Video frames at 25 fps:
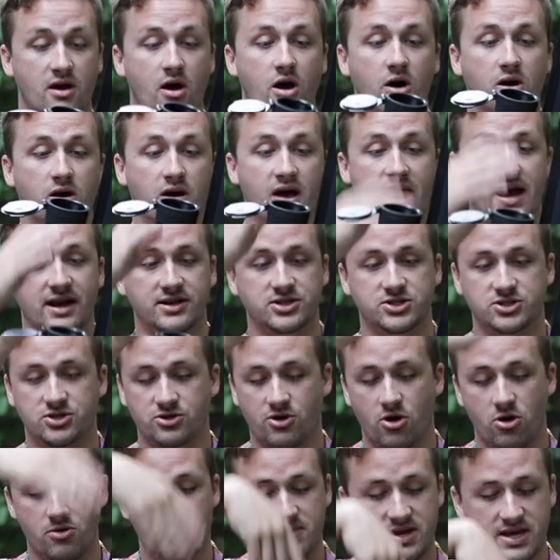All
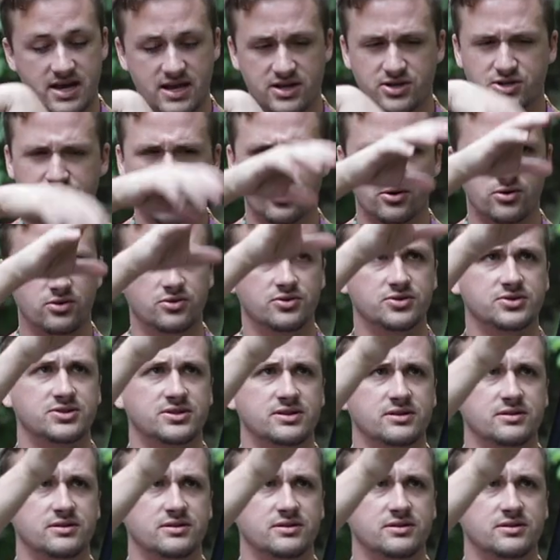Action Army internals.